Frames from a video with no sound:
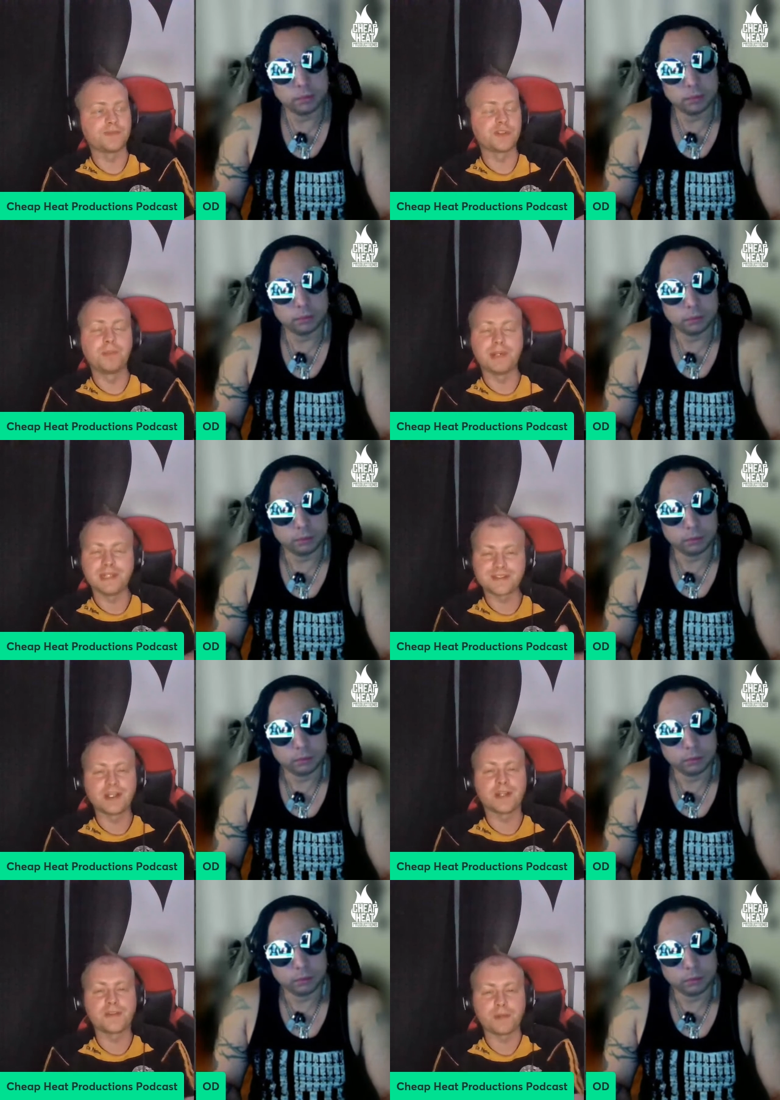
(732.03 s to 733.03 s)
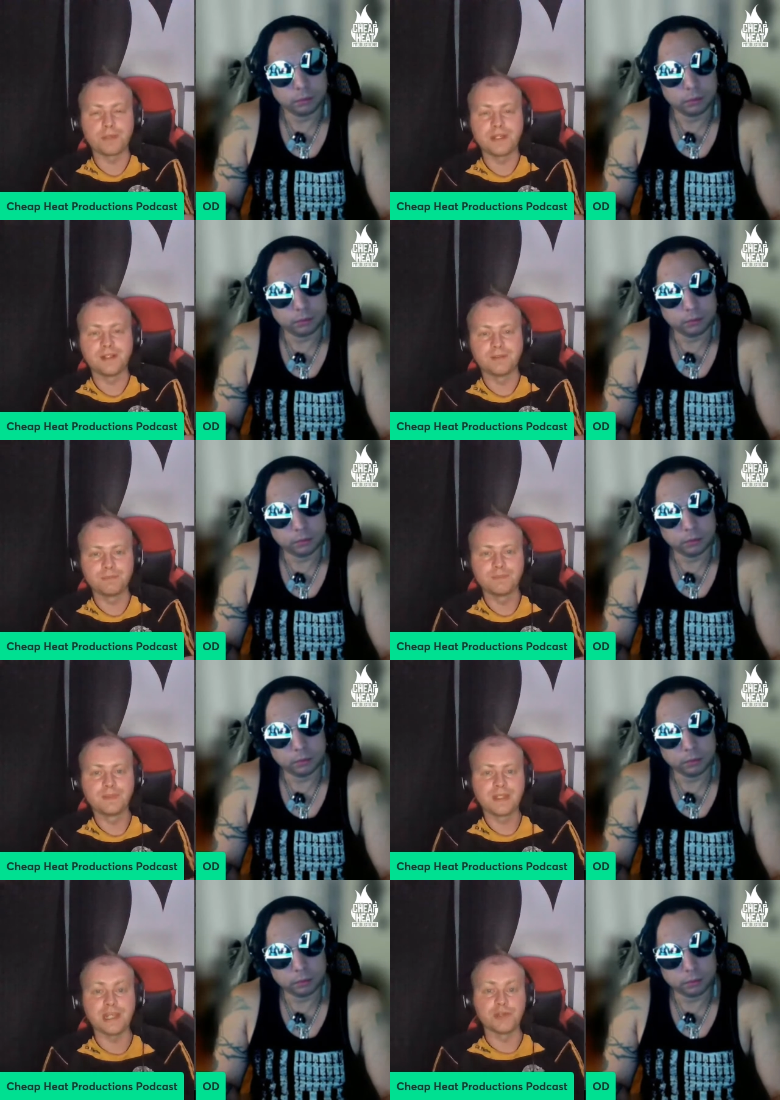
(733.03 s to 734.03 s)
Speaker 1: if somebody is not that real
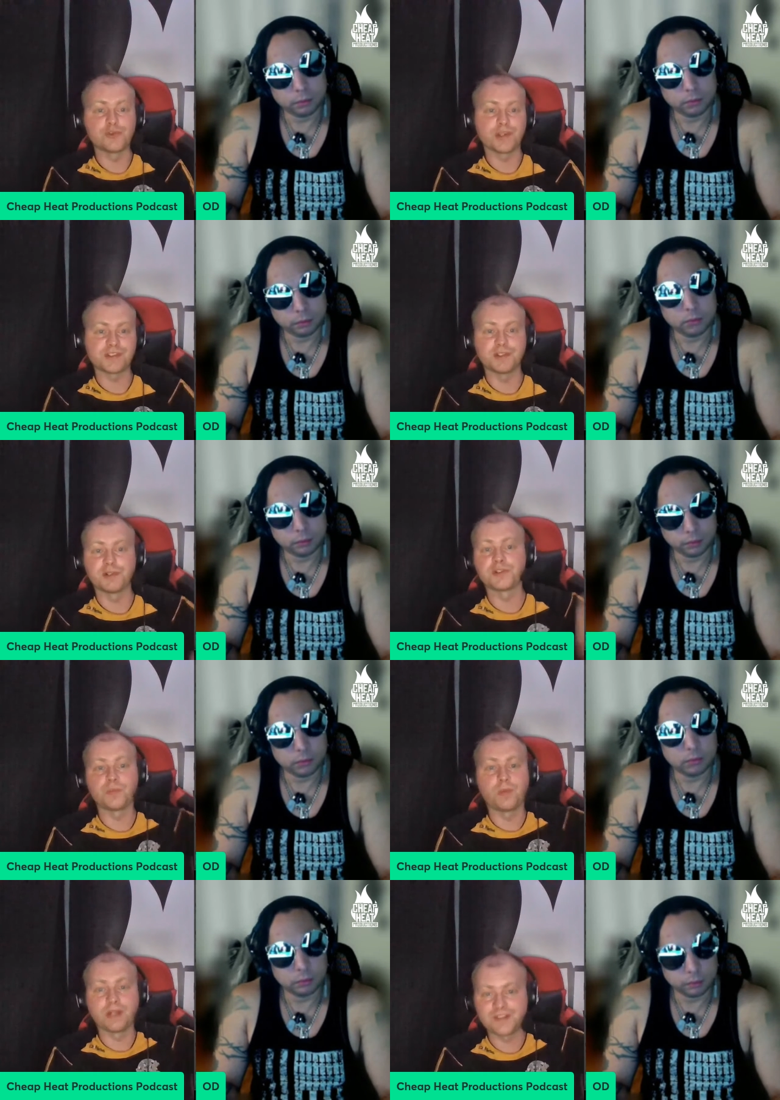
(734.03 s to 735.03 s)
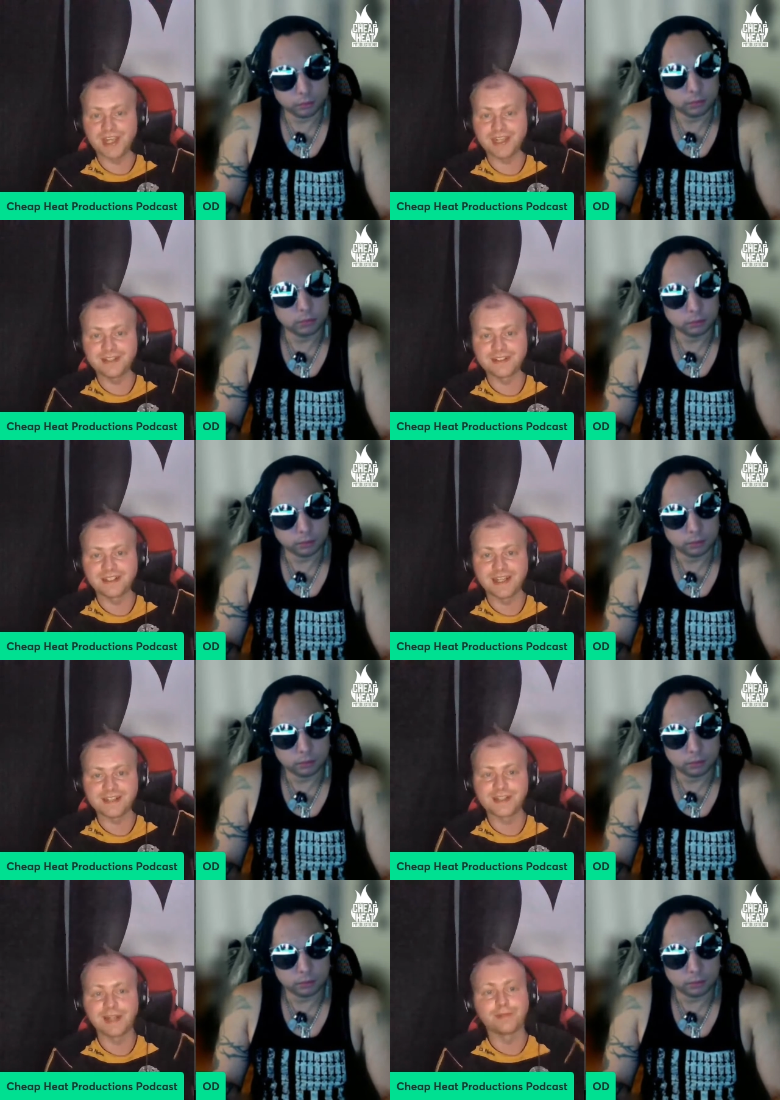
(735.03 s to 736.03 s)
interested or doesn't want to take it to the
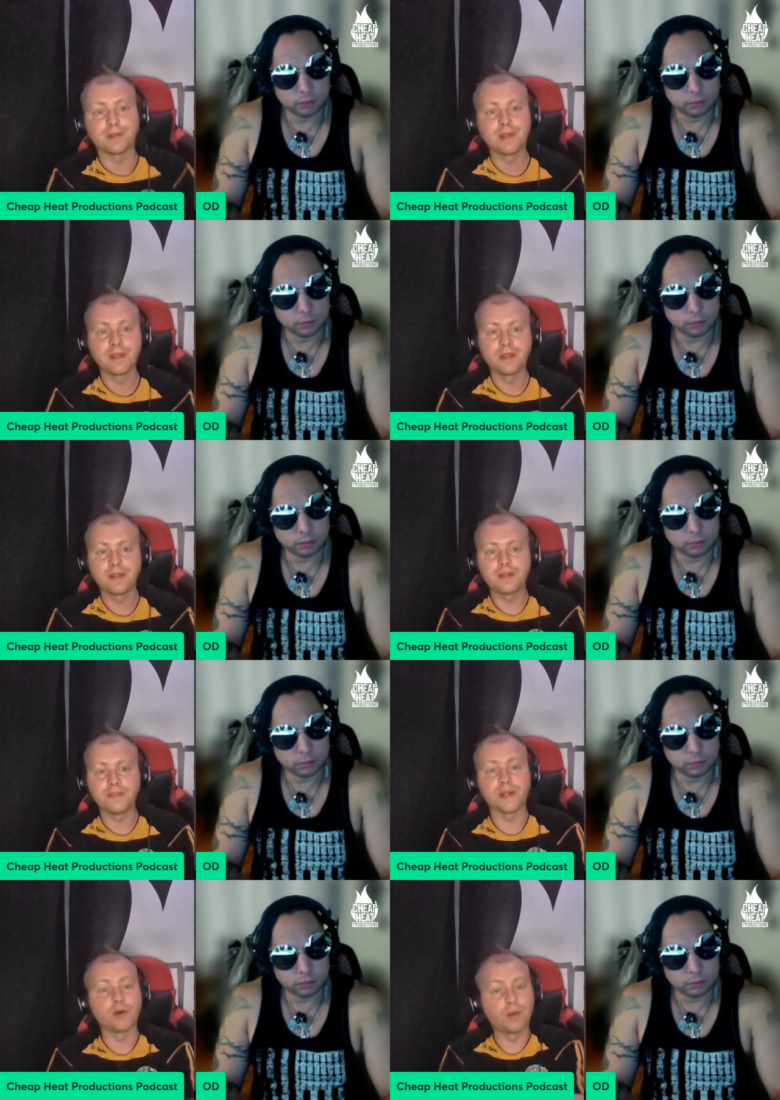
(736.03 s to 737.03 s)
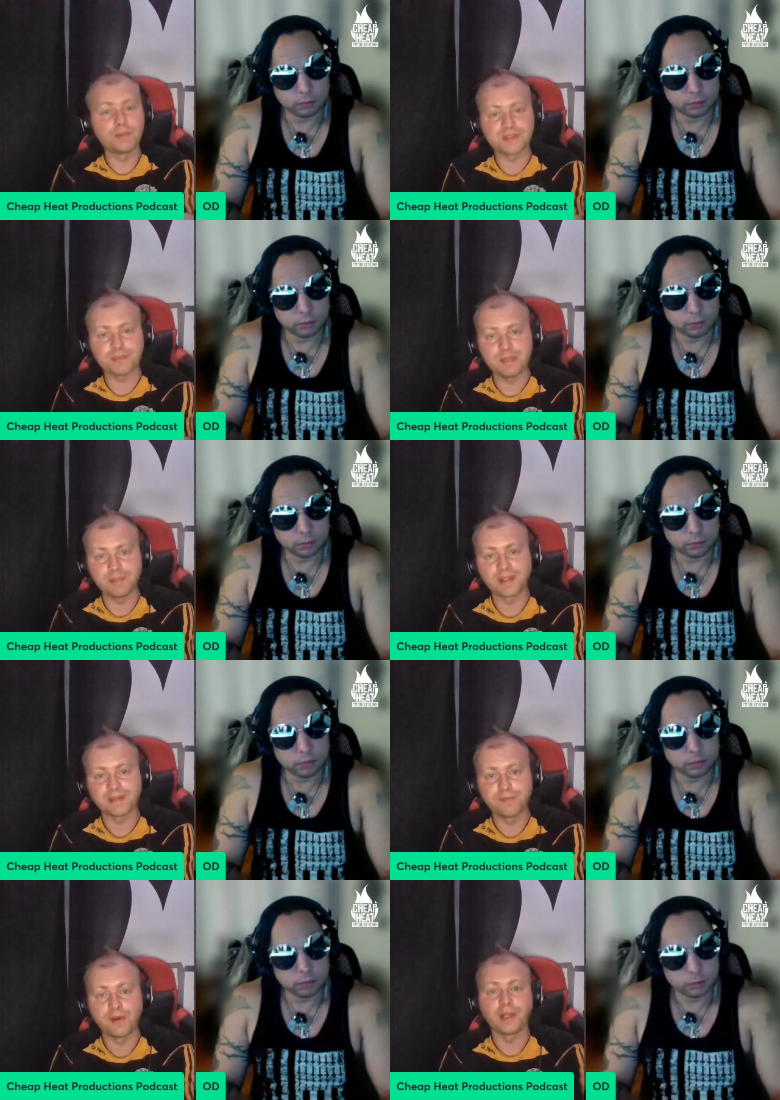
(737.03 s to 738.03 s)
next level they're always the people
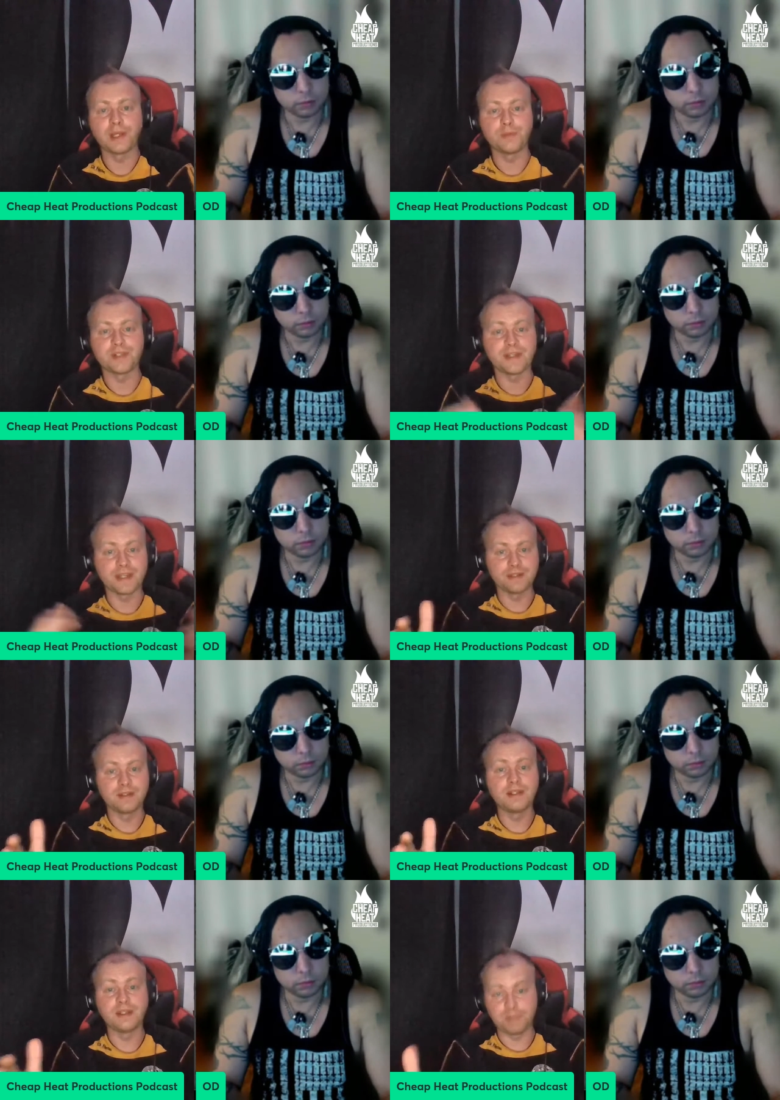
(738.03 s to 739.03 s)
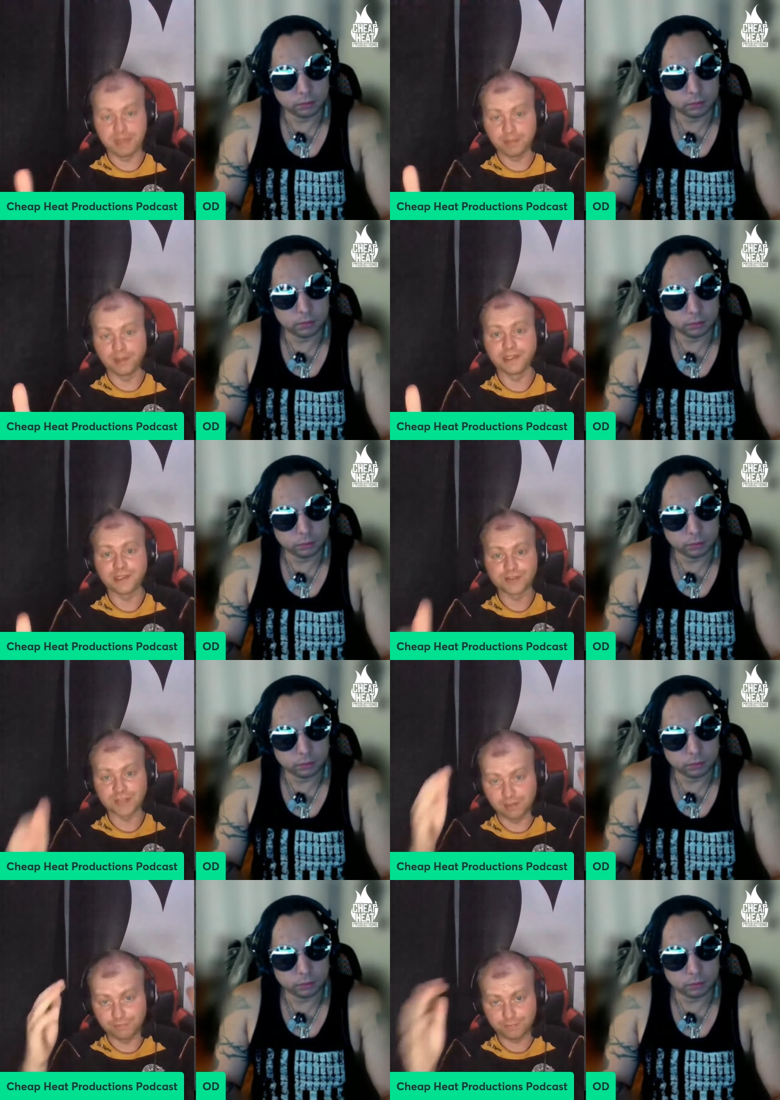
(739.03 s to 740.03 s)
that fall out, and then the people like
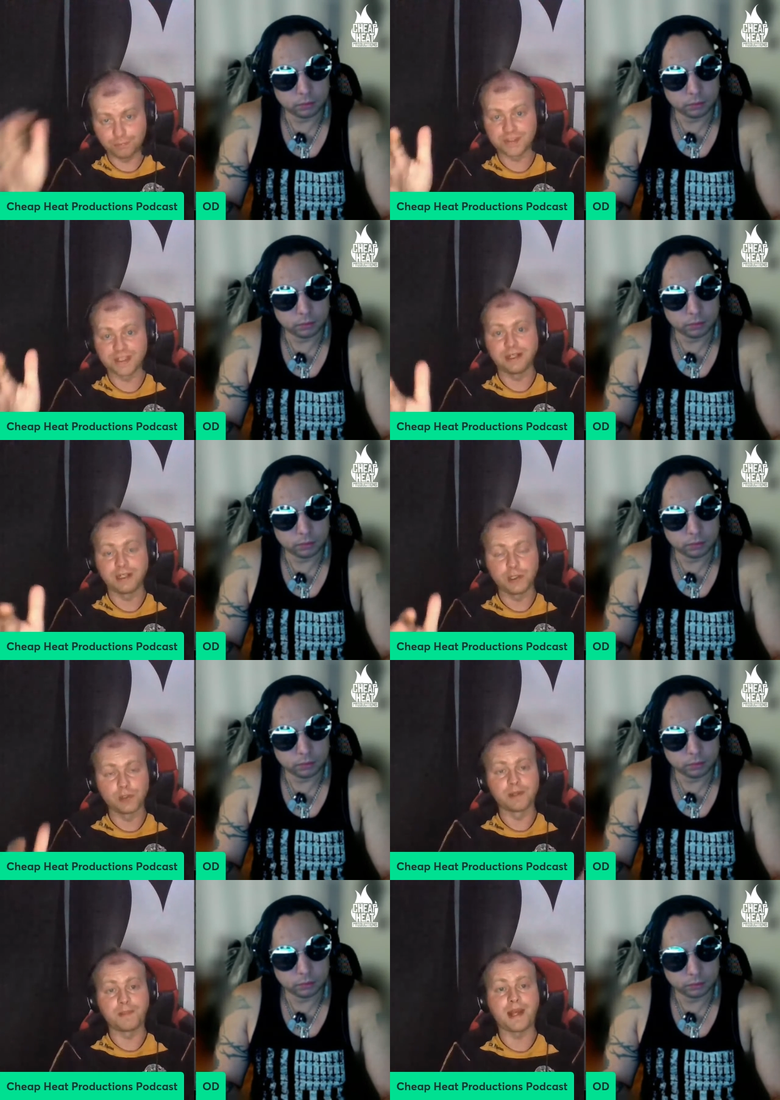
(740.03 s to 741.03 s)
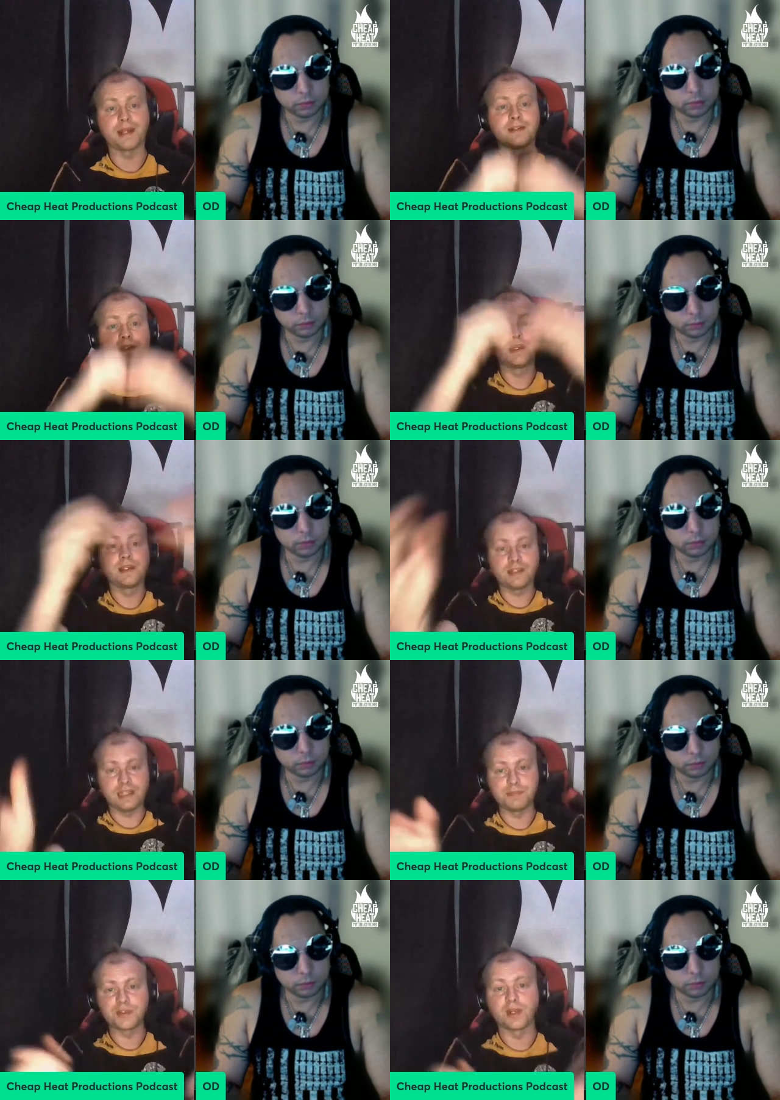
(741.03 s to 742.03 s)
yourself will say the leader of the band
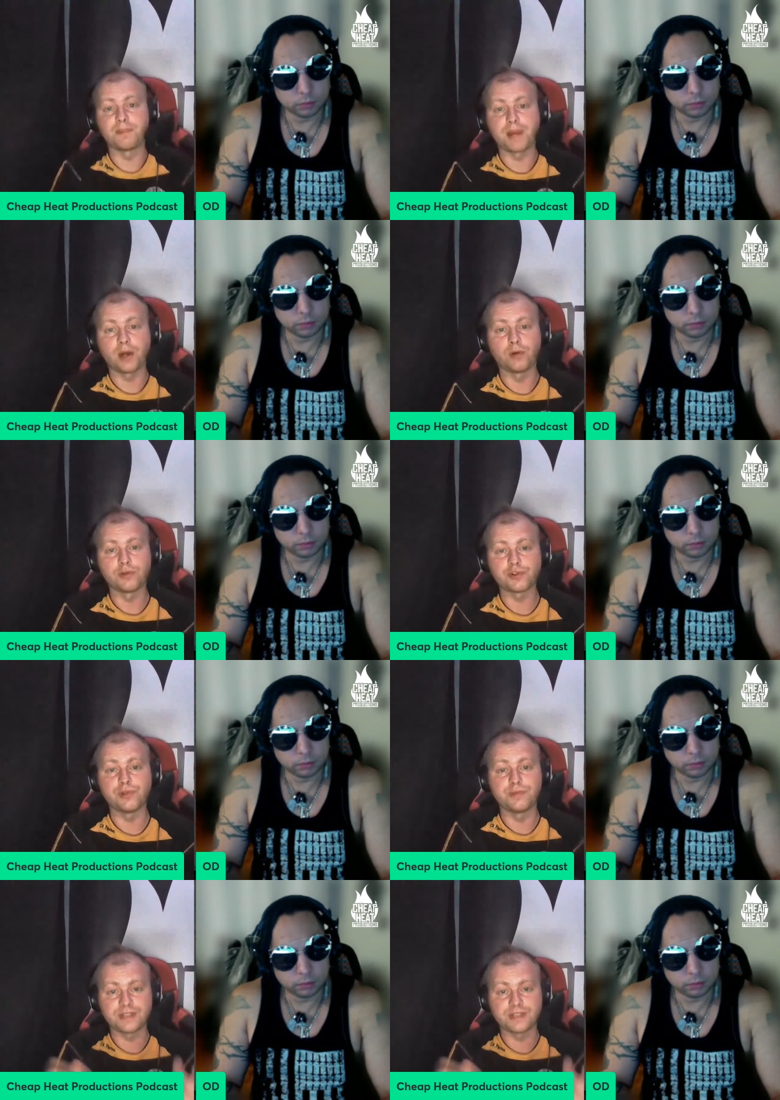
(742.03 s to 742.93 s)
keeps on powering through